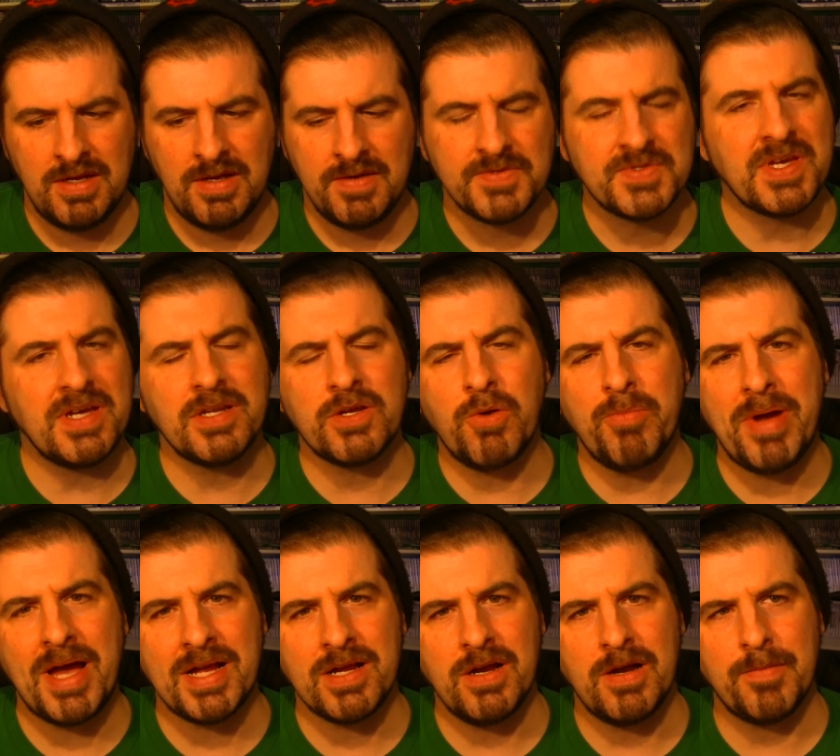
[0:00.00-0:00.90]
It's going to go
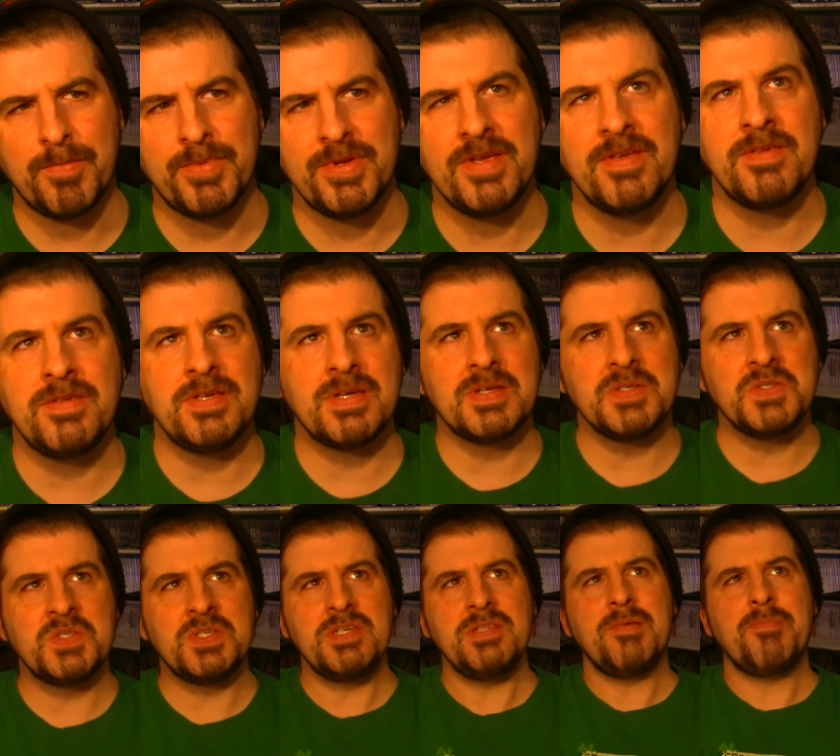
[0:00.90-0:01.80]
back up. You could
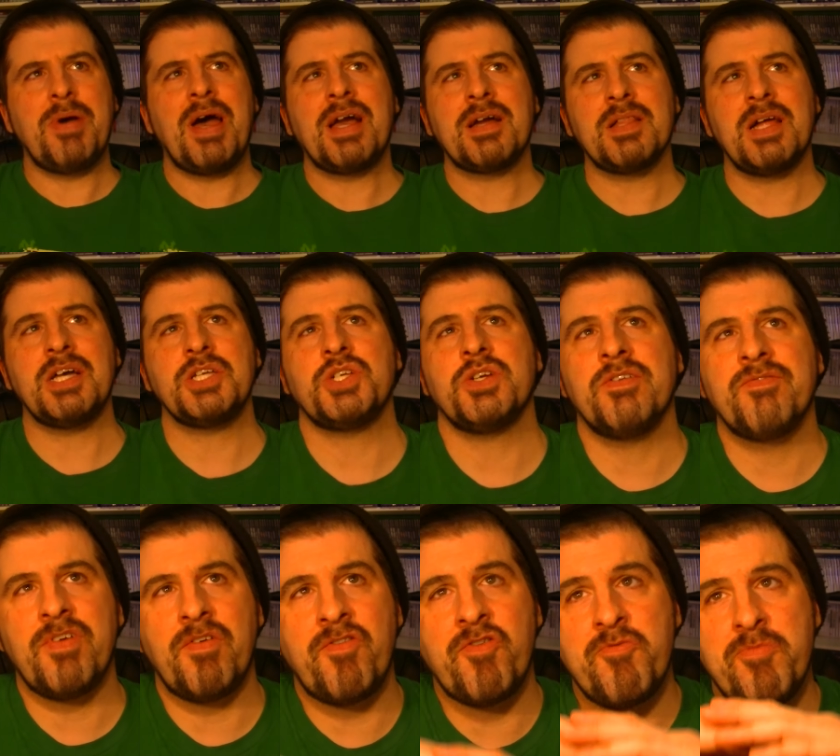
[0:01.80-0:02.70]
see the backlash
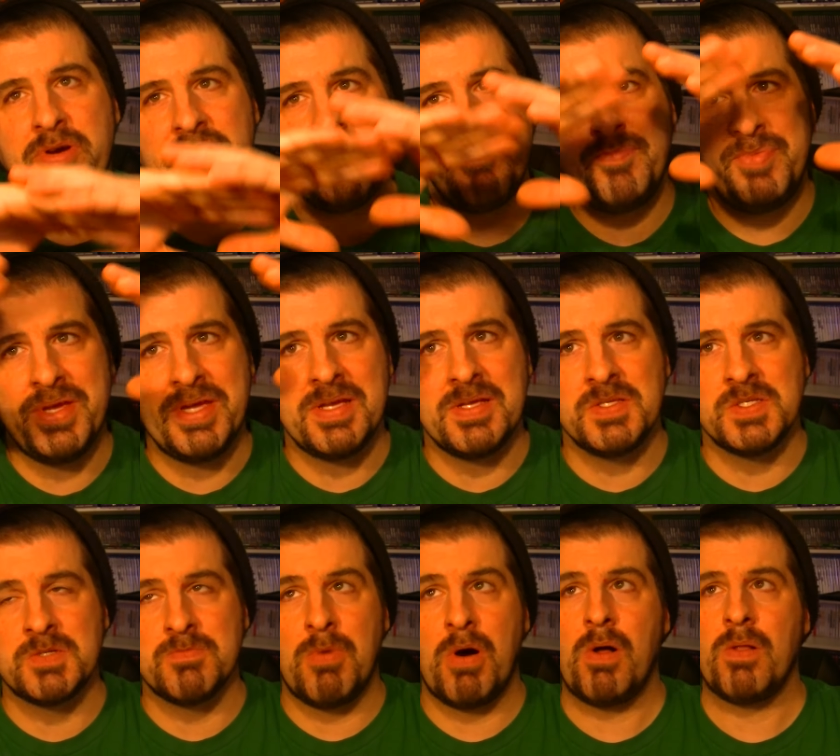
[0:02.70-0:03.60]
of everybody, big and
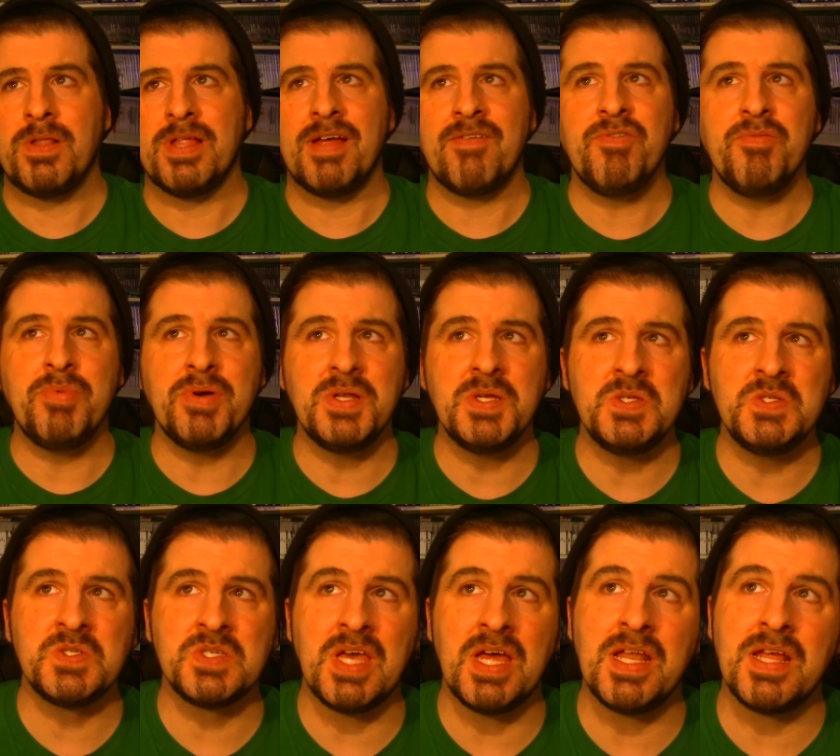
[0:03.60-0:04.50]
small.
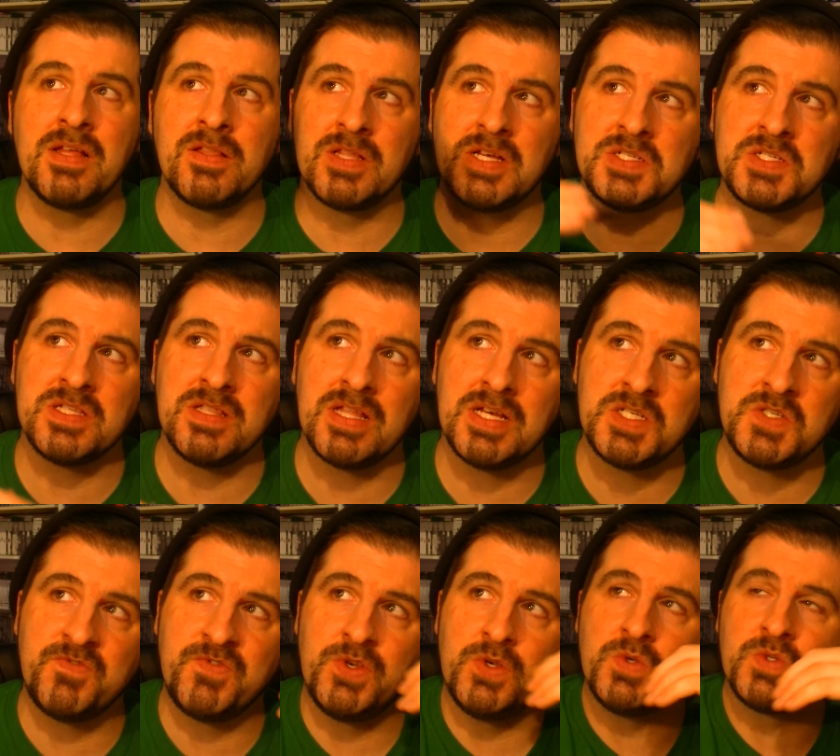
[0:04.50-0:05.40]
Everybody's getting less and less
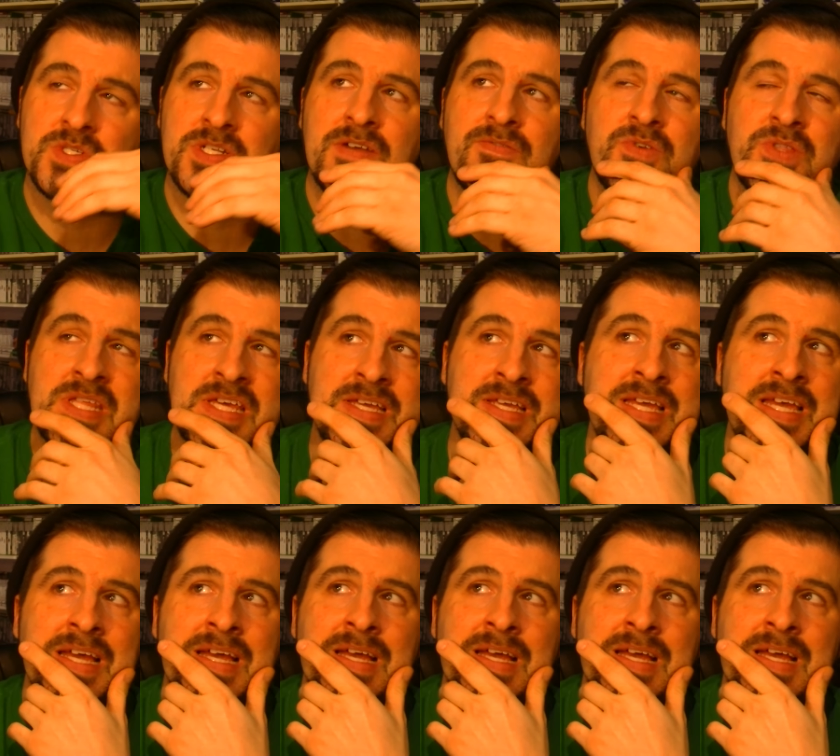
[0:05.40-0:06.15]
views on everything.